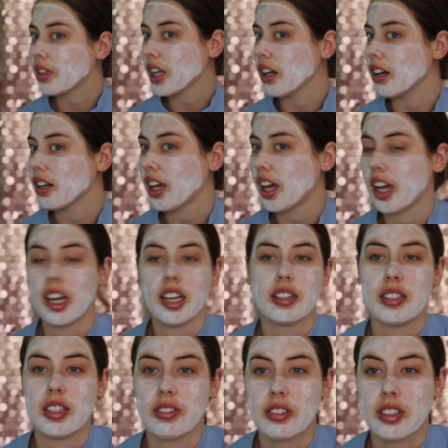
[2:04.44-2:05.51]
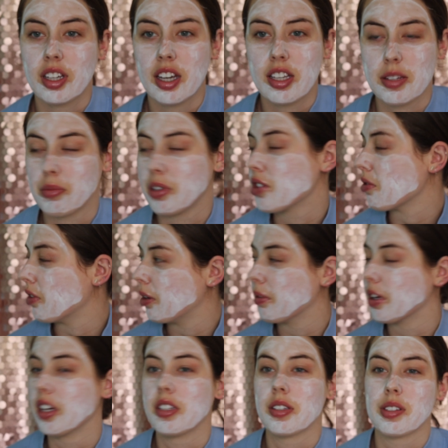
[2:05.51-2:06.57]
Okay, it definitely hasn't been 20
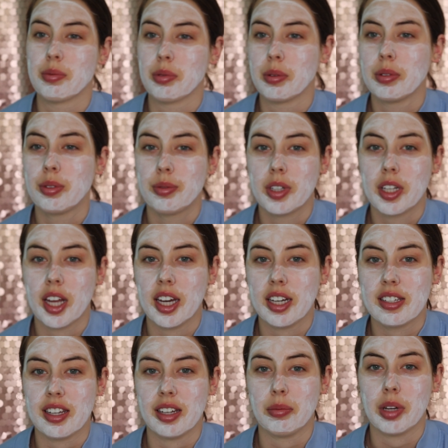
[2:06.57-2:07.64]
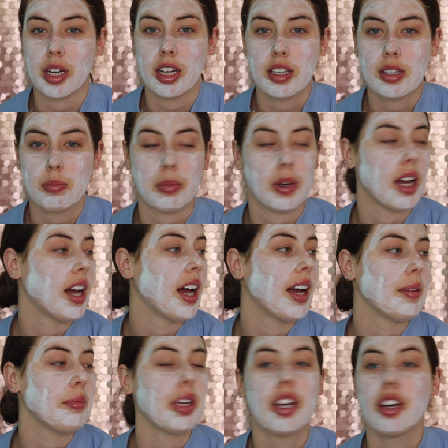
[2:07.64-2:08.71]
minutes, it's probably been like 10 minutes, but
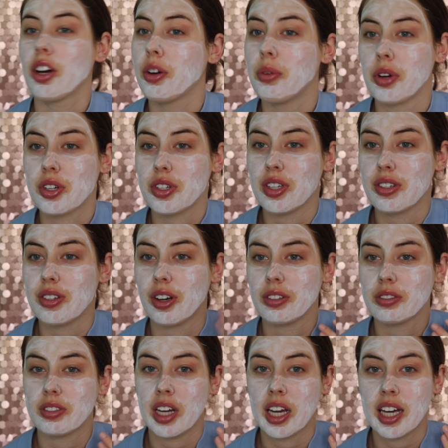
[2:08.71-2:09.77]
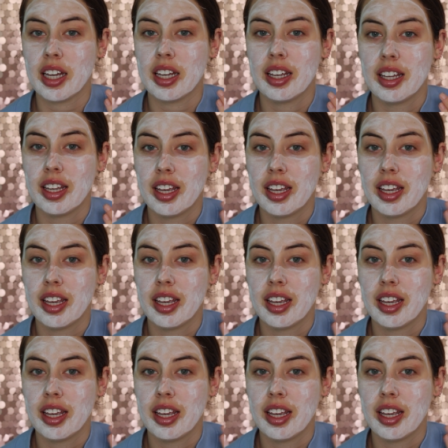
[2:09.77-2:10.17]
I'm gonna go wash this off now.